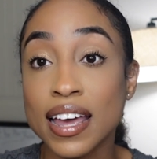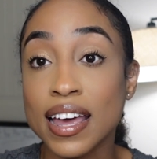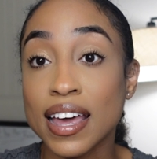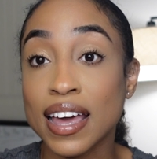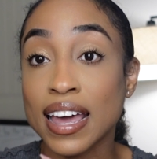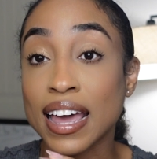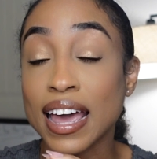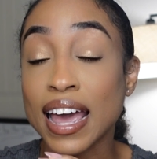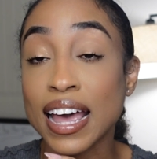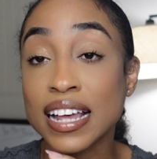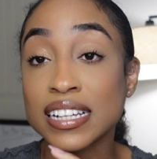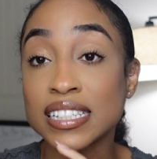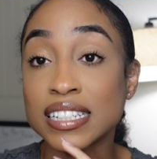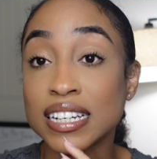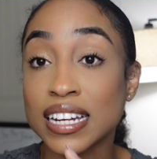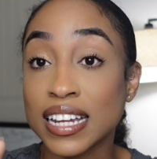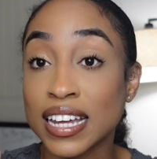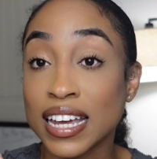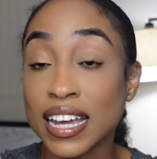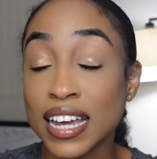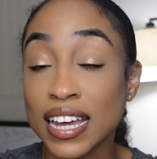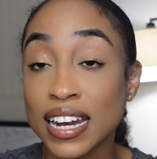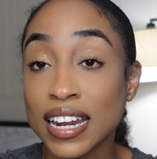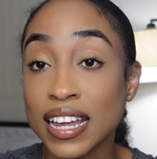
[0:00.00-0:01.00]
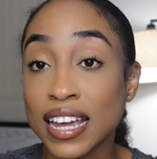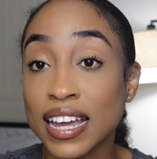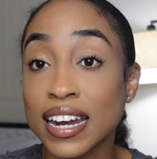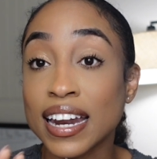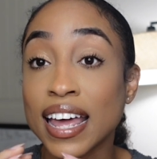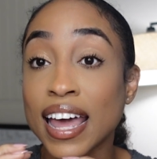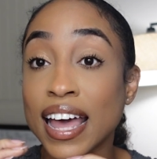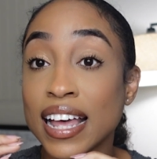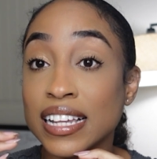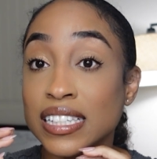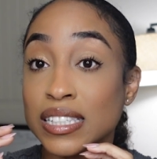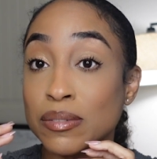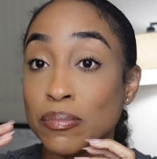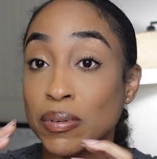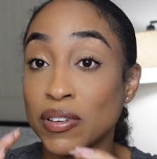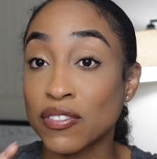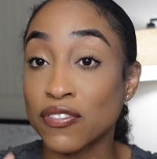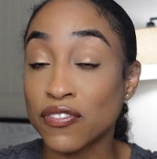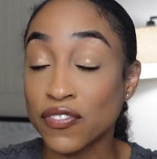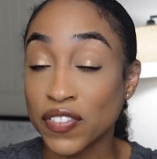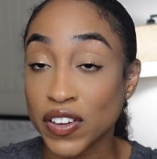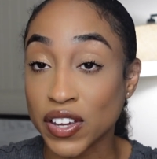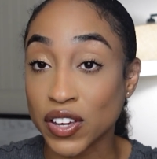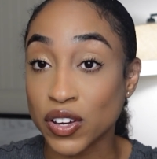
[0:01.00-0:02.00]
It has to hit it and it has to be
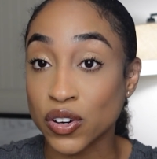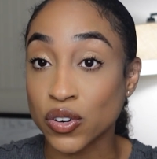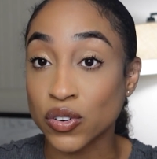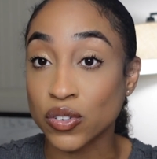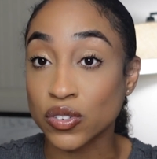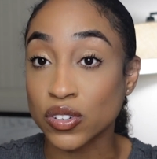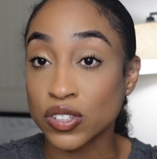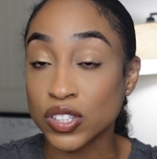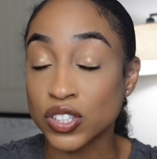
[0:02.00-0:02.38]
filled.